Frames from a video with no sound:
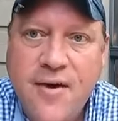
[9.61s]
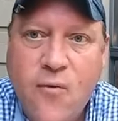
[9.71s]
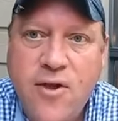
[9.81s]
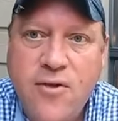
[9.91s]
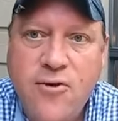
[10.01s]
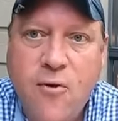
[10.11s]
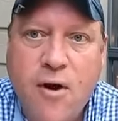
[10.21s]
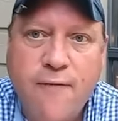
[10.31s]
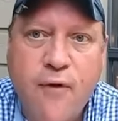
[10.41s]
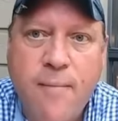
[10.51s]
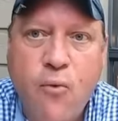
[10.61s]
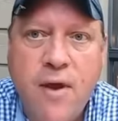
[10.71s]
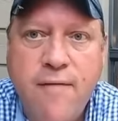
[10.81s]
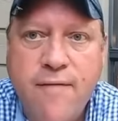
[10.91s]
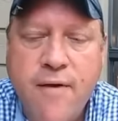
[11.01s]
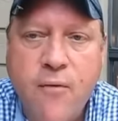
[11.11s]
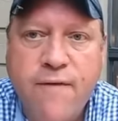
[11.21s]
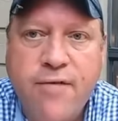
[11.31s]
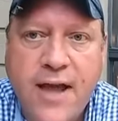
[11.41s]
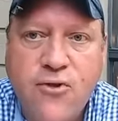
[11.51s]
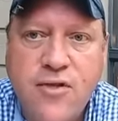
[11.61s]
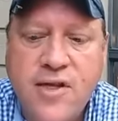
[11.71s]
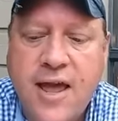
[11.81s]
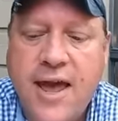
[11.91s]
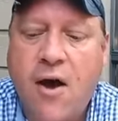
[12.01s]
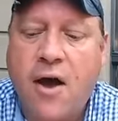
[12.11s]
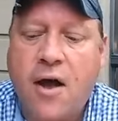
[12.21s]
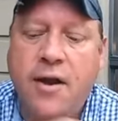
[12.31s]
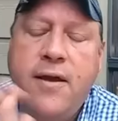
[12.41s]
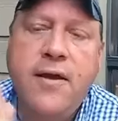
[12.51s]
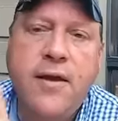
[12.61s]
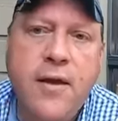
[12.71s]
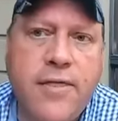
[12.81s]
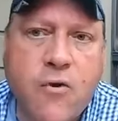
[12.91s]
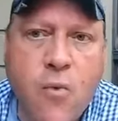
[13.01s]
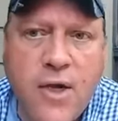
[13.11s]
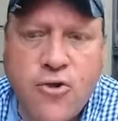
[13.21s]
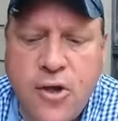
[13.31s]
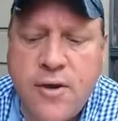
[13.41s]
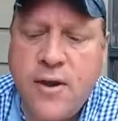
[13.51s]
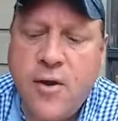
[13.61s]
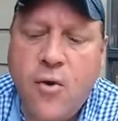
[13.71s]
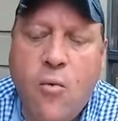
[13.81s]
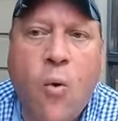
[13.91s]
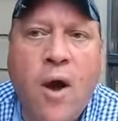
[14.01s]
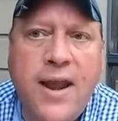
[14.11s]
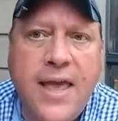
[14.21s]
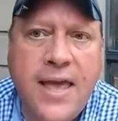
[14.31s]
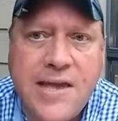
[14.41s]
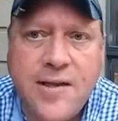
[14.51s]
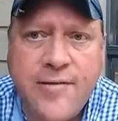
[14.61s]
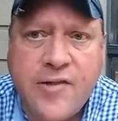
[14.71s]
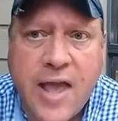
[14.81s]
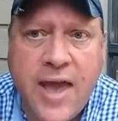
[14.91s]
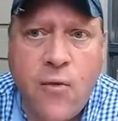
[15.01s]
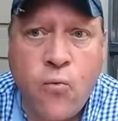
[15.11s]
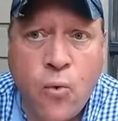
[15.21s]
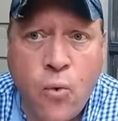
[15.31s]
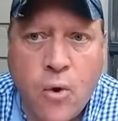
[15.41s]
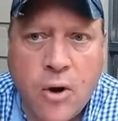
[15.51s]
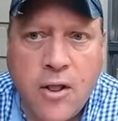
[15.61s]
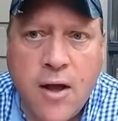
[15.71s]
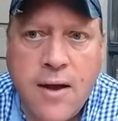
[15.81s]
I wanted to offer a brief reflection today on the question, what is a rule